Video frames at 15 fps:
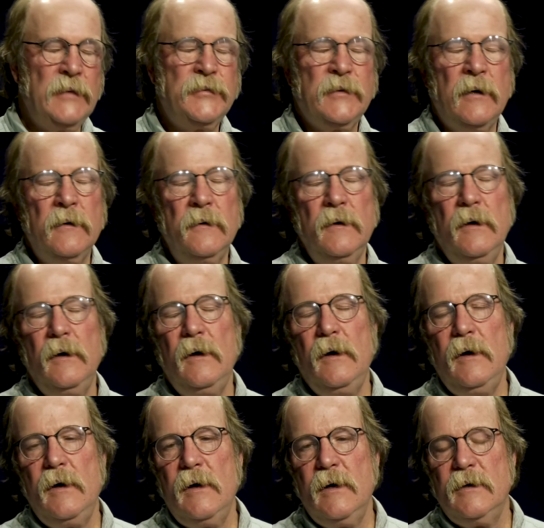So
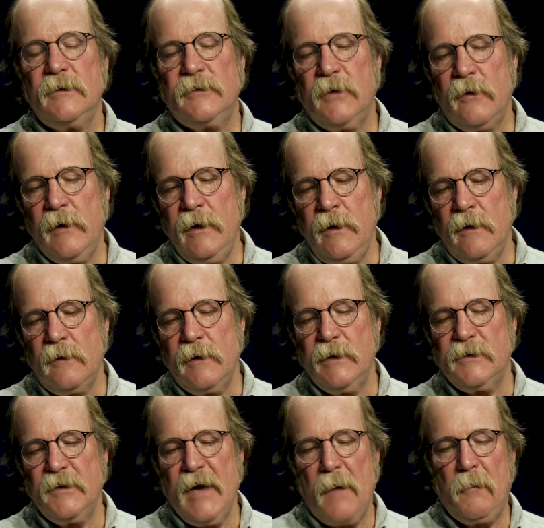
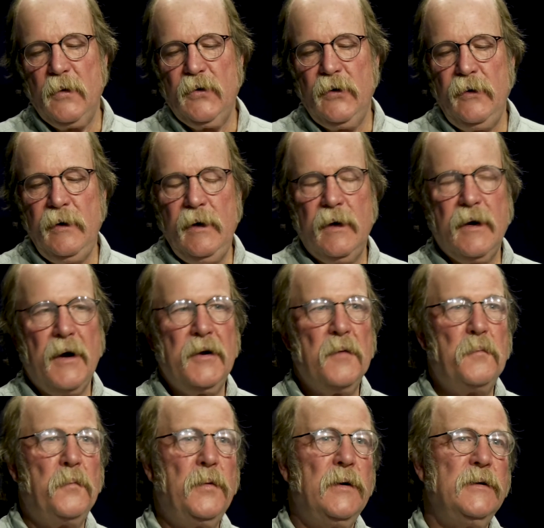it's an opportunity to kind
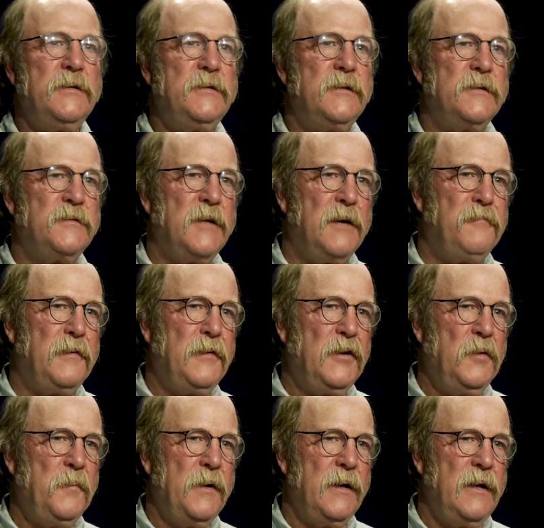of push yourself a
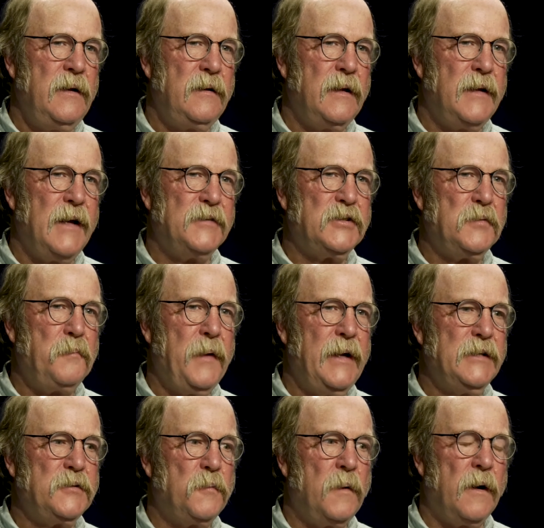little bit into that
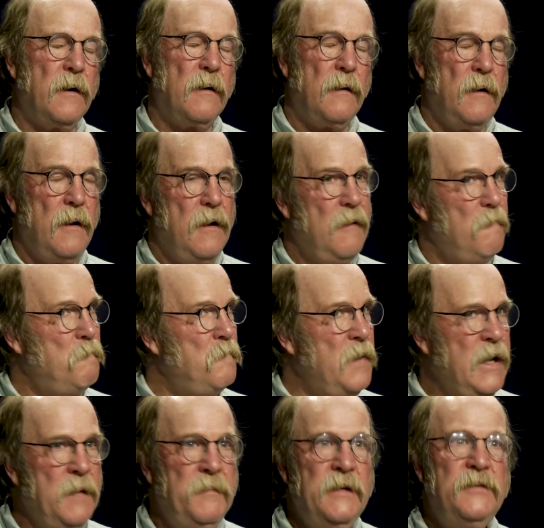space where
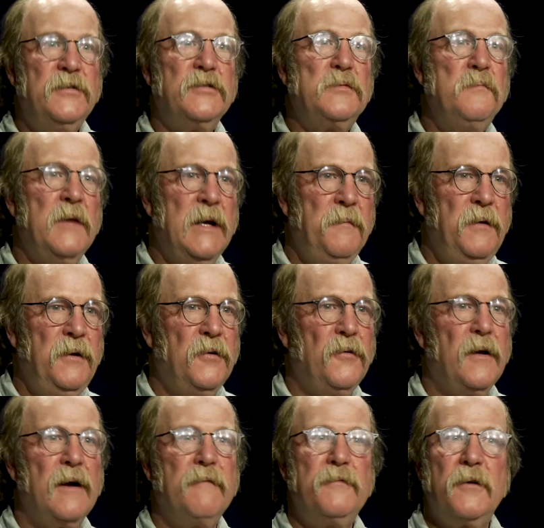maybe, just maybe, you'll
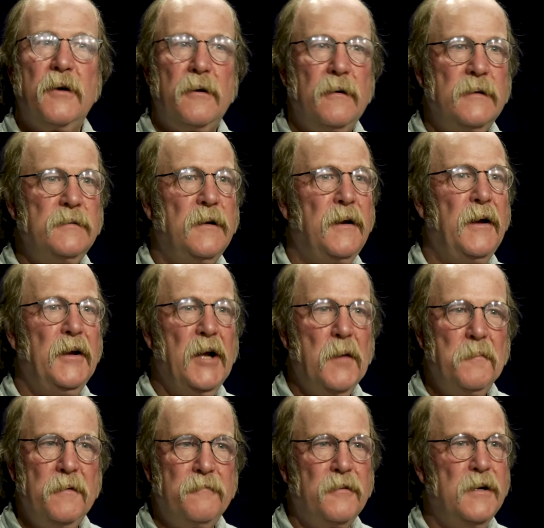have the courage to get
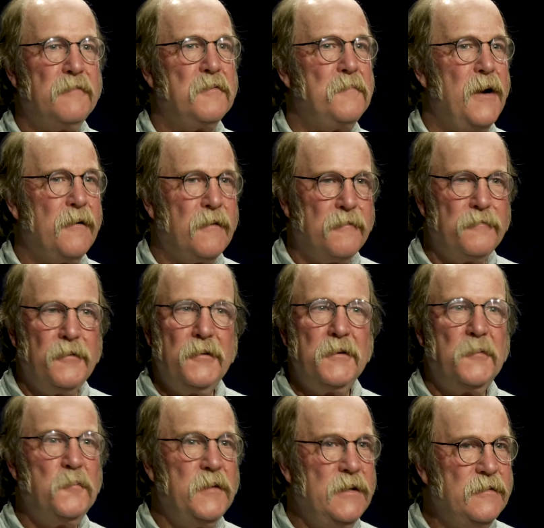up in front of a microphone
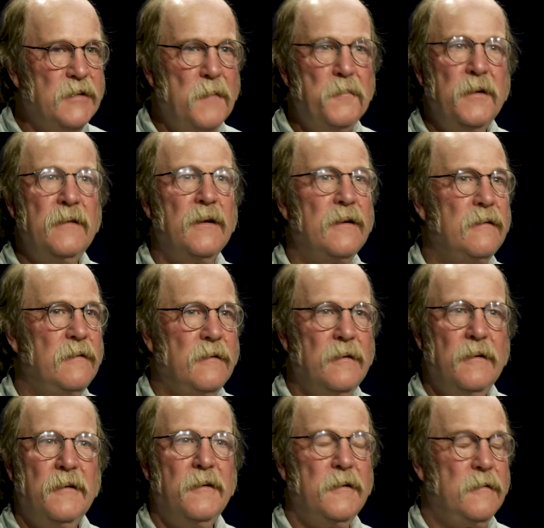and read something that
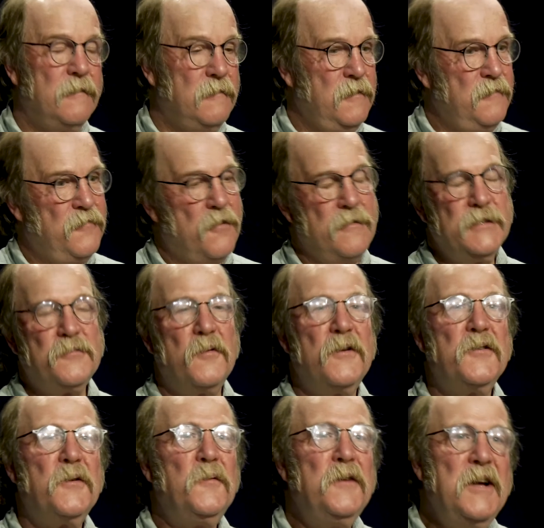you've always
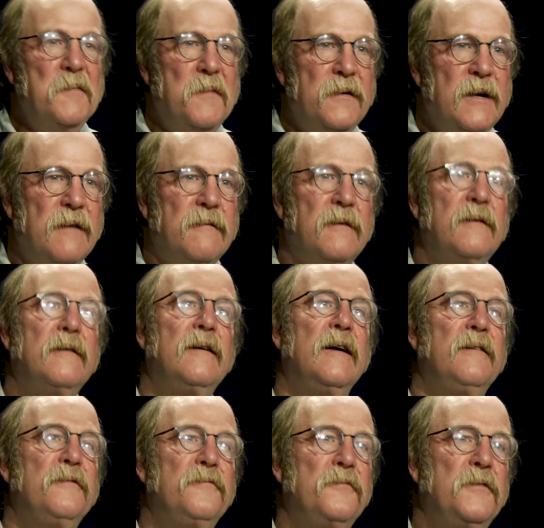wanted to read but never
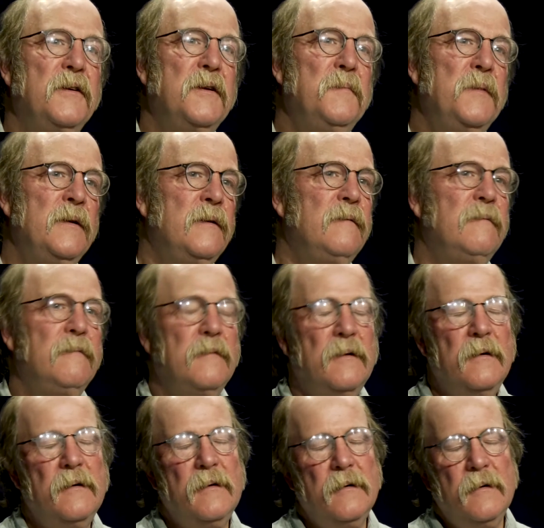have really been,
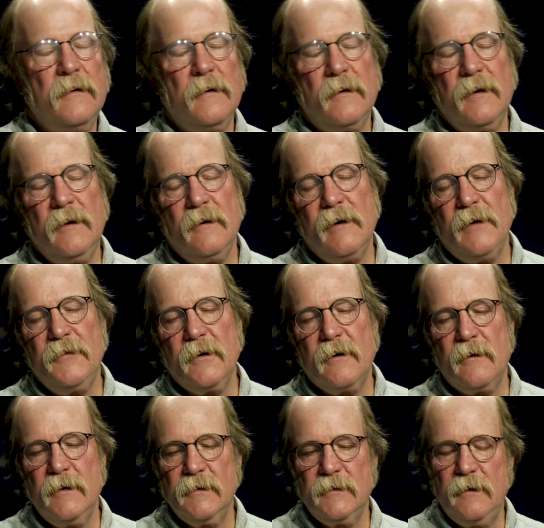had the
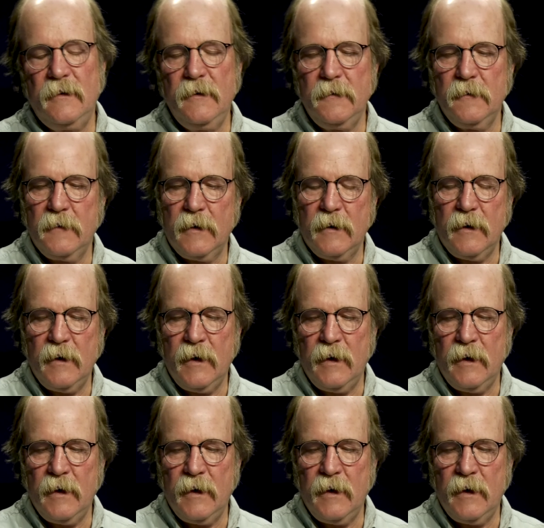courage to do.